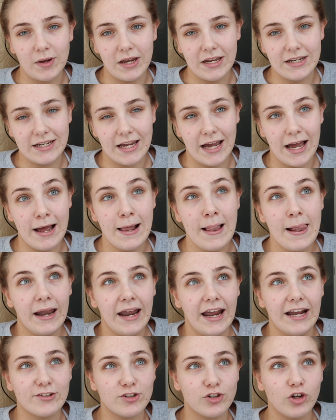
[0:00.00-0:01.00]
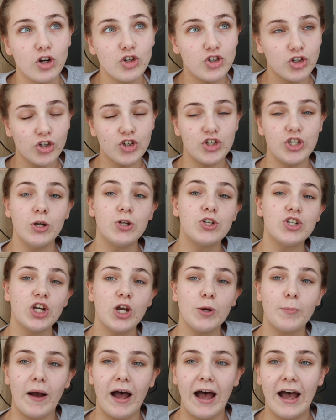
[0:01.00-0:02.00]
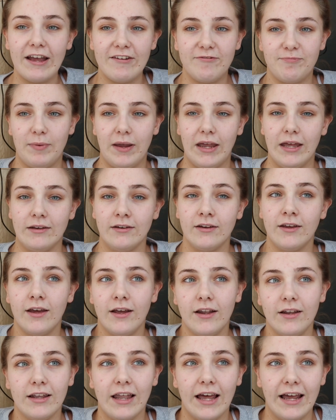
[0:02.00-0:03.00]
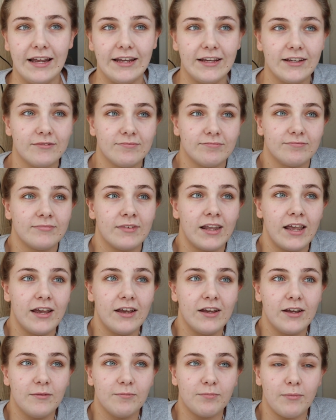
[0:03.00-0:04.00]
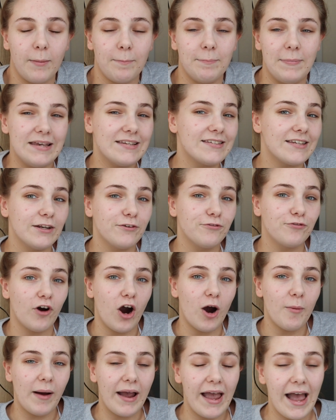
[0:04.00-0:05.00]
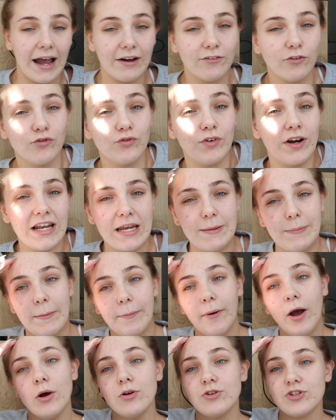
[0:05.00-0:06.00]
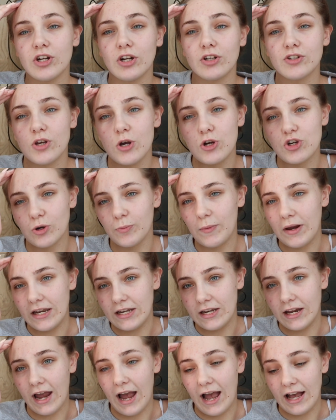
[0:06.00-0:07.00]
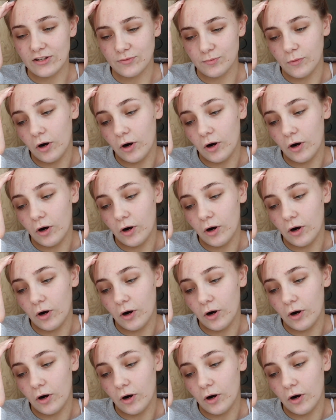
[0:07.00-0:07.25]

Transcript: media. It's not just YouTube I've been like missing from. I haven't really been posting on social media as